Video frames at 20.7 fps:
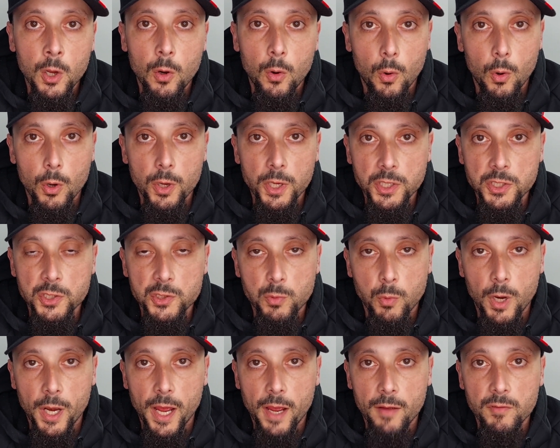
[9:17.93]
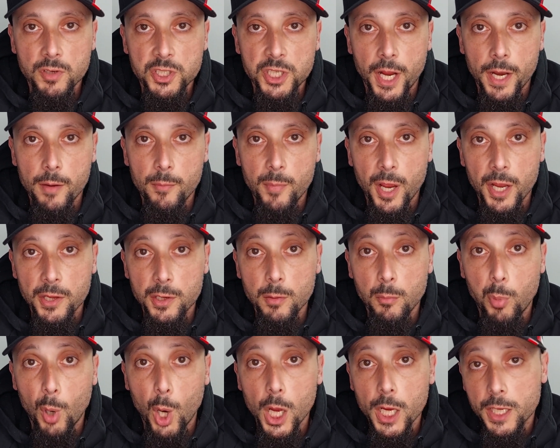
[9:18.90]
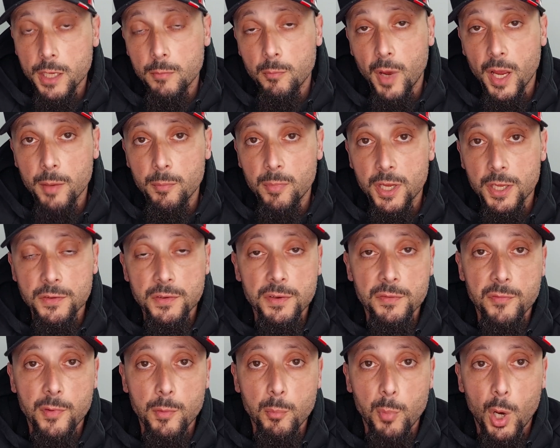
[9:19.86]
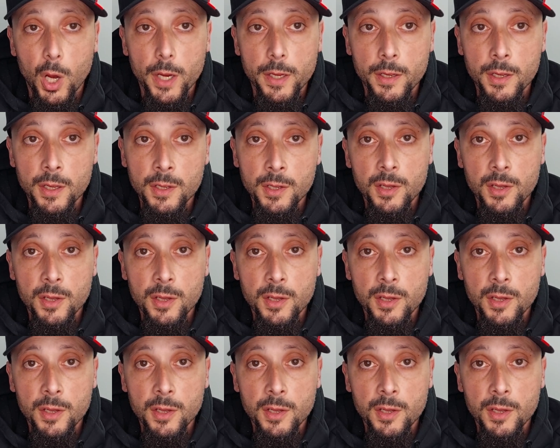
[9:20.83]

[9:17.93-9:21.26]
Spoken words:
or you just want to have a chat about your bike and maybe a different bike,